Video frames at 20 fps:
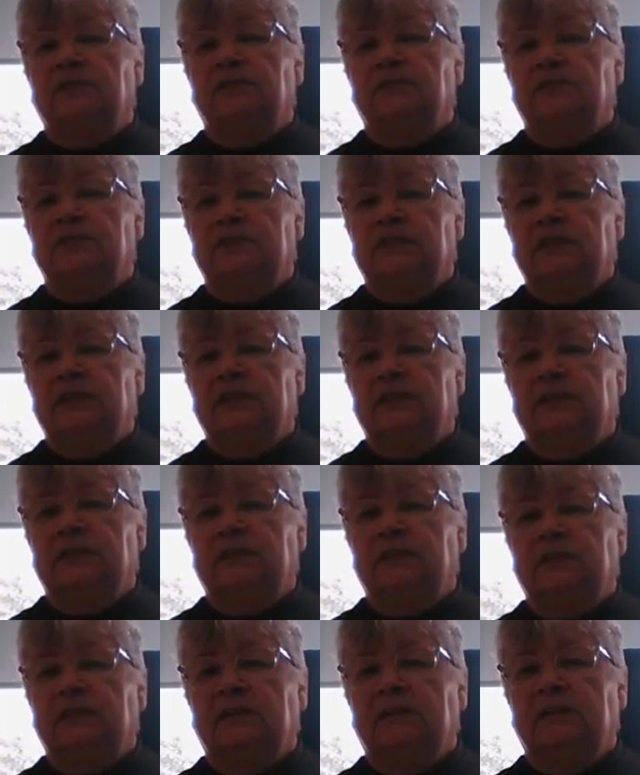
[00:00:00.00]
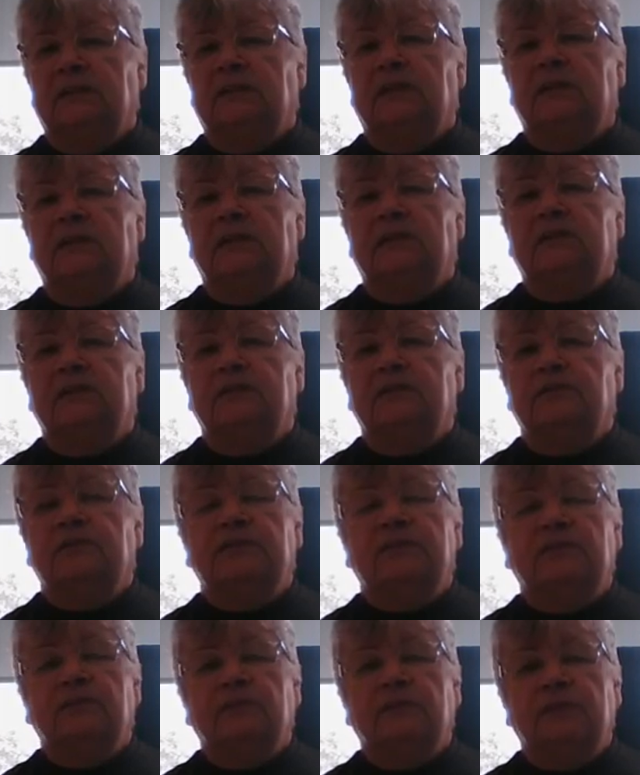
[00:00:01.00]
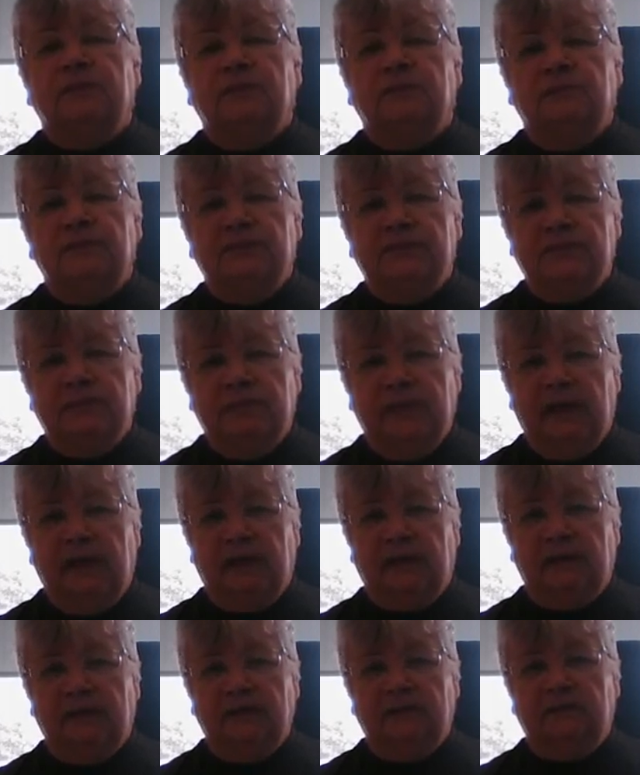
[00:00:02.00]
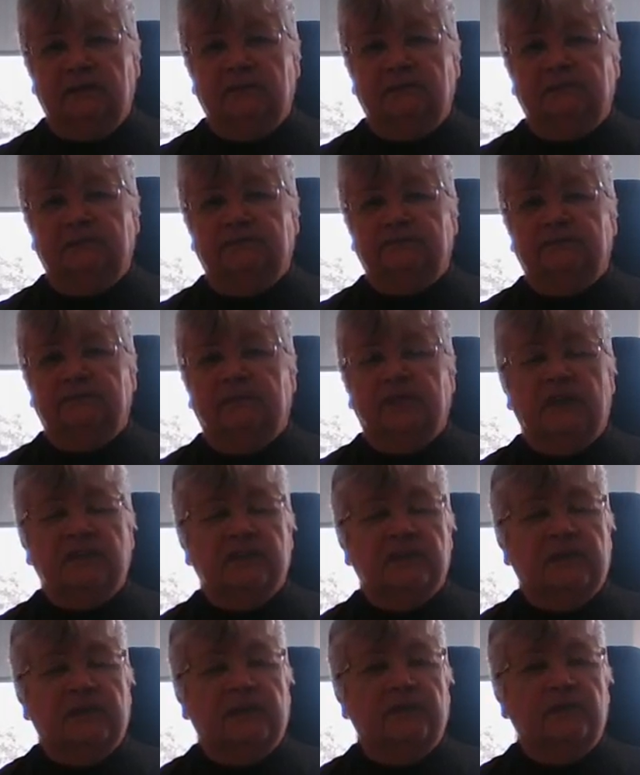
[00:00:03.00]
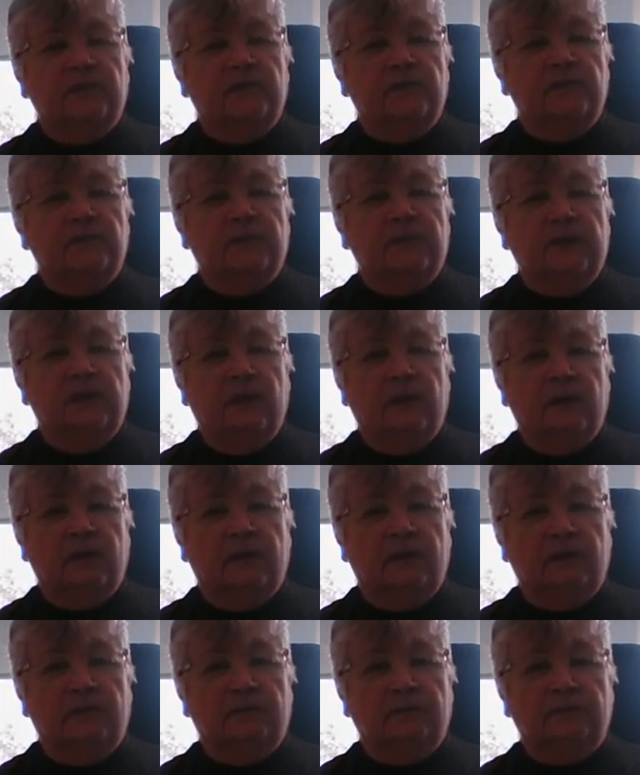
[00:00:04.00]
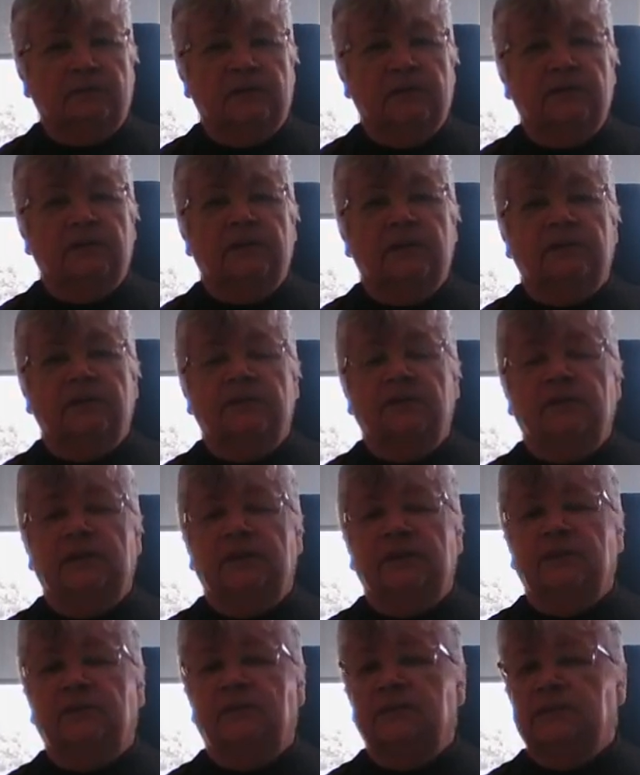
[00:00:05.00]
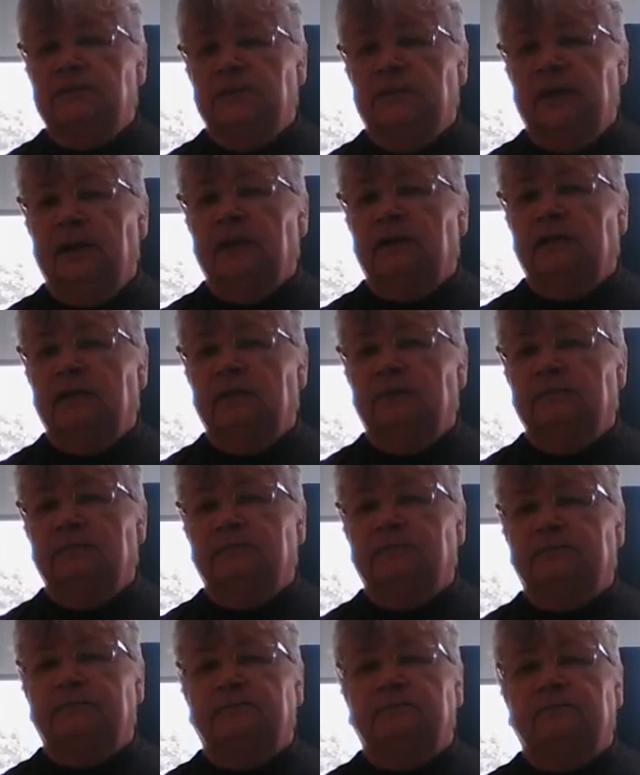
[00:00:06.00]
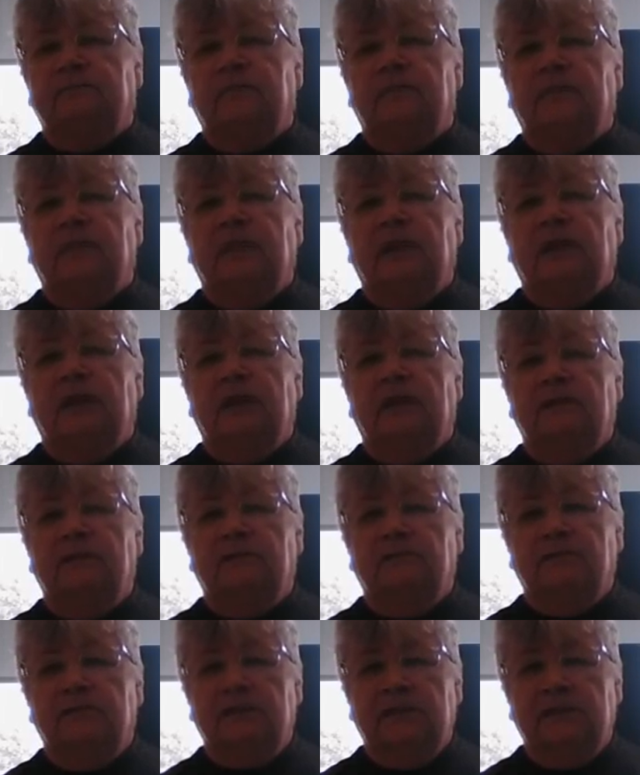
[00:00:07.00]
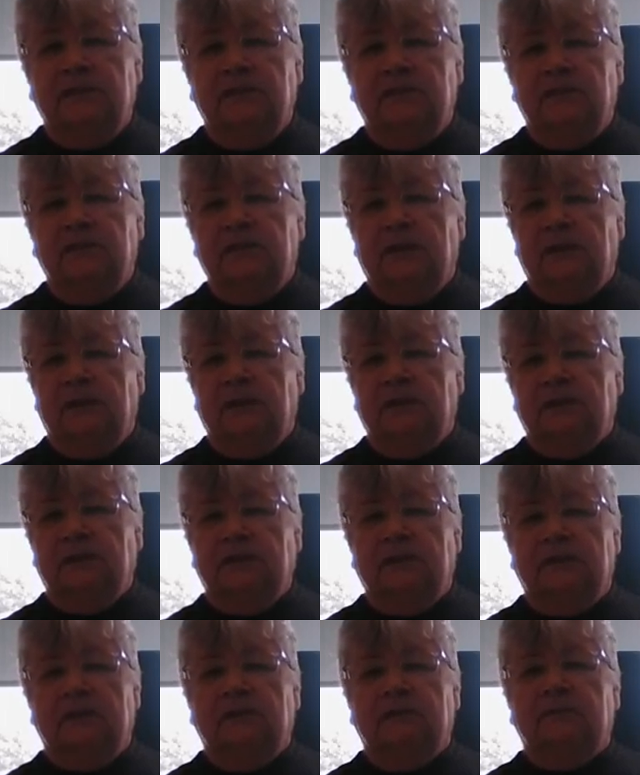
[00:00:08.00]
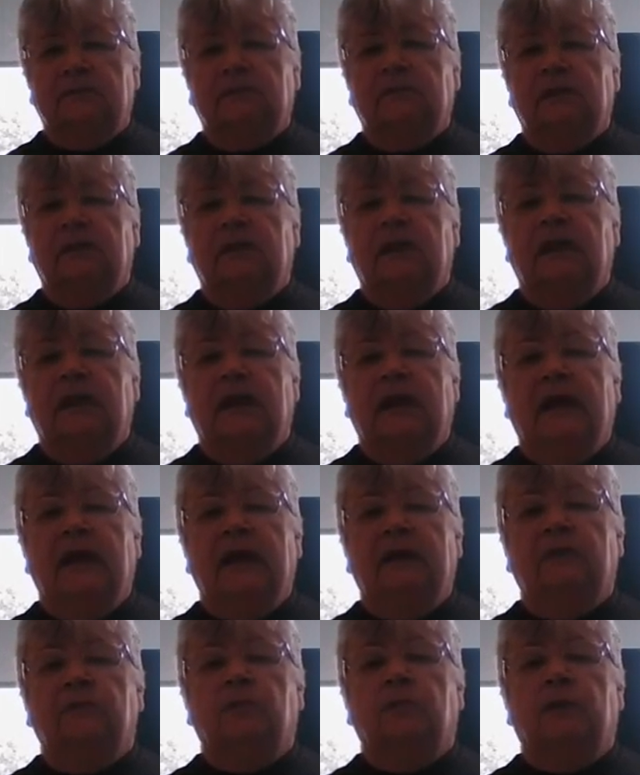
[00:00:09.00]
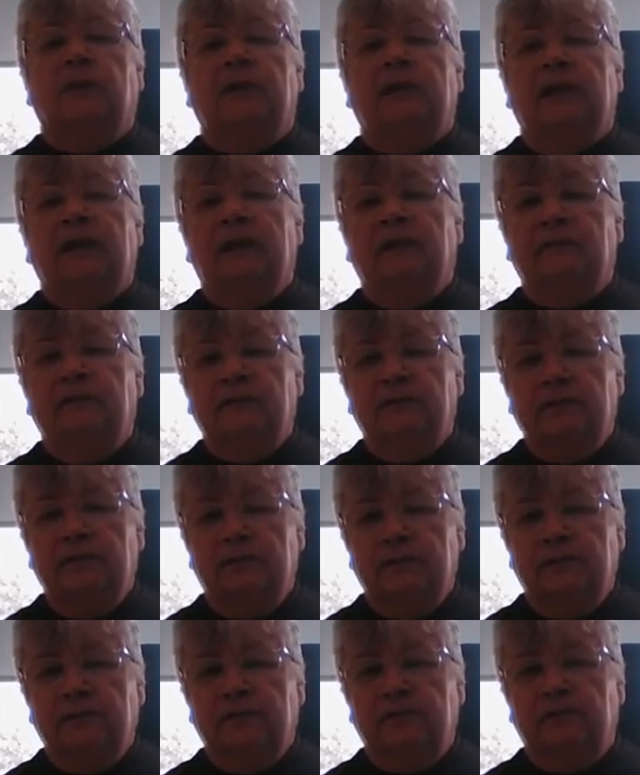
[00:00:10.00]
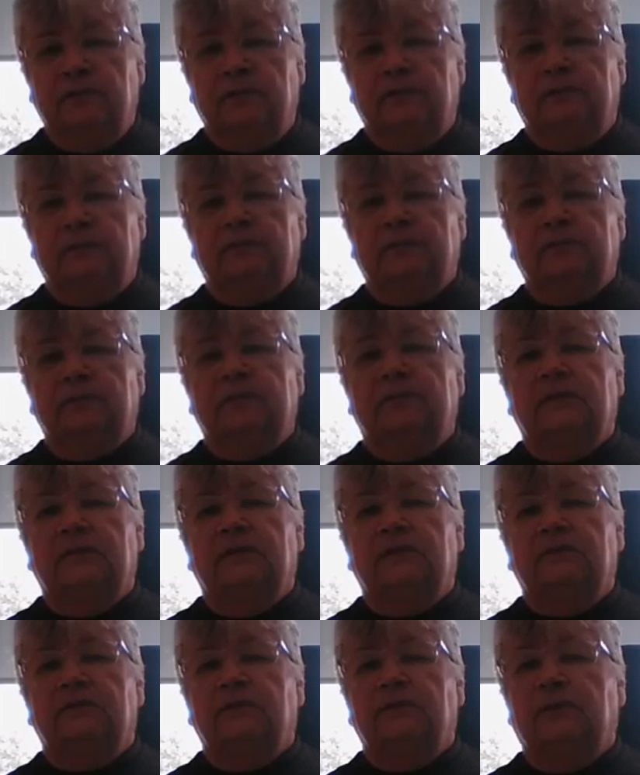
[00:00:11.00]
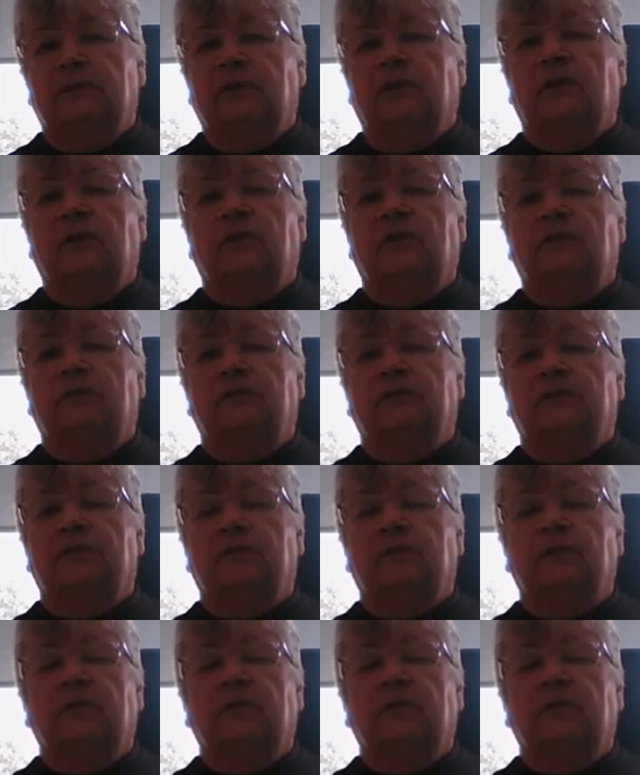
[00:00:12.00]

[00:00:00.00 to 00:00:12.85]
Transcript: understanding. Treat them with respect. Doesn't matter who they are. You need to respect them and you need to be kind. And whatever you do, do it all for the